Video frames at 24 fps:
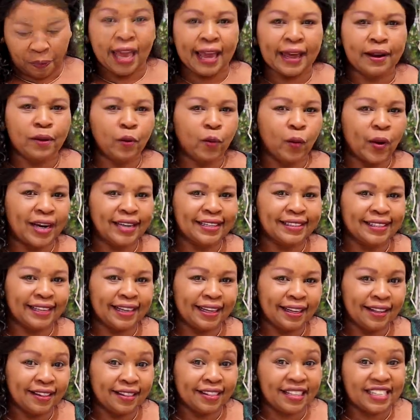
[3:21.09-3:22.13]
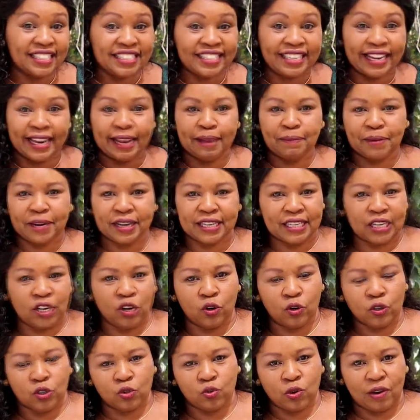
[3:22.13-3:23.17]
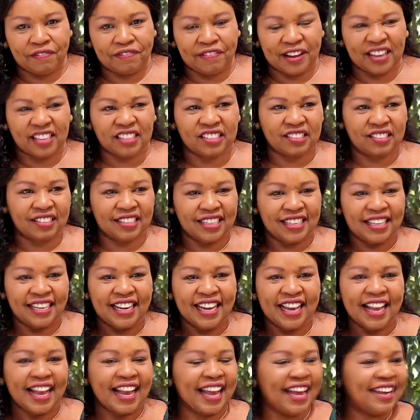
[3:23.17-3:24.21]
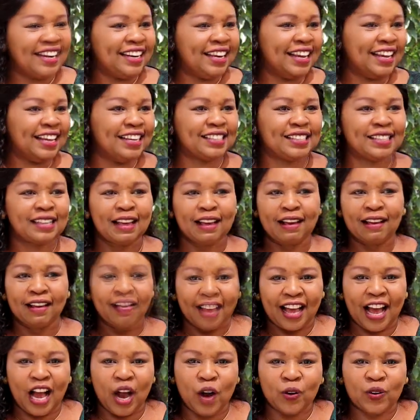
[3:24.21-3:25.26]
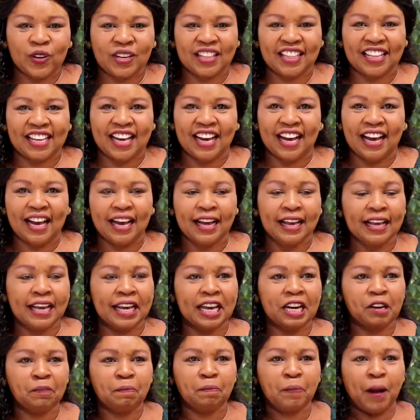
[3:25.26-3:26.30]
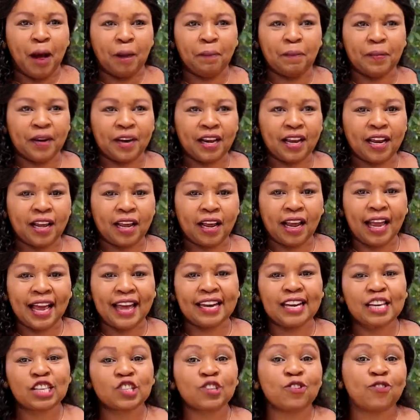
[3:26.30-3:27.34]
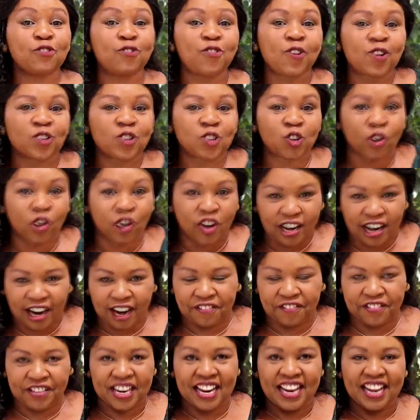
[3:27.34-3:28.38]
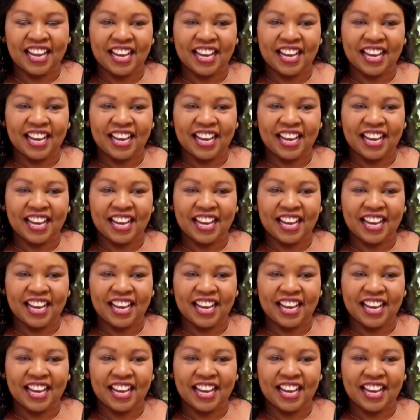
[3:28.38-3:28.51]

And one day, this celebrity goes to a function and is out there in public and is photographed